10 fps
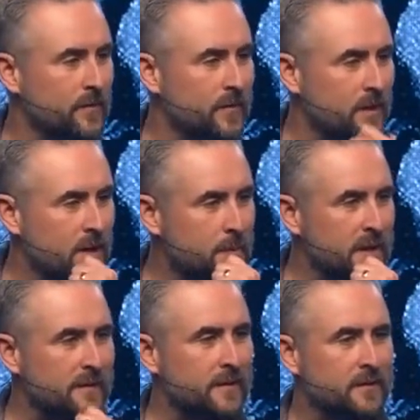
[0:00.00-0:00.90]
And I'm
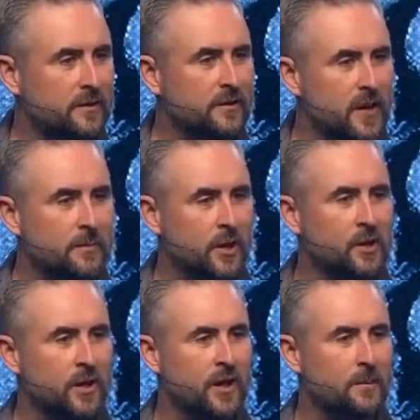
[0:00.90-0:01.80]
like, Tim, are
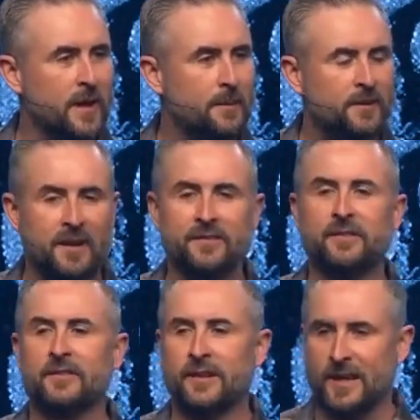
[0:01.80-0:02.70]
you going to get baptized?
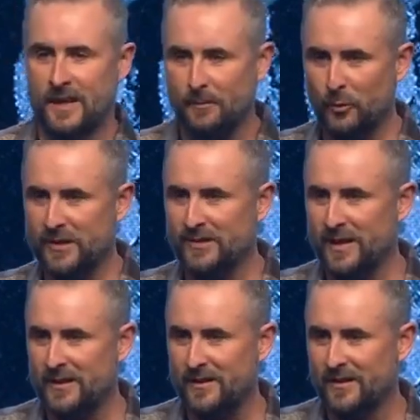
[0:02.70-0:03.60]
This is like a couple weeks
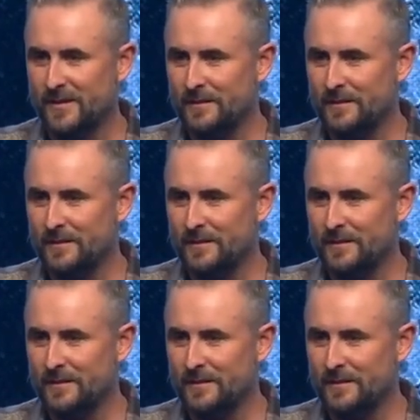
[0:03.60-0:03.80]
later.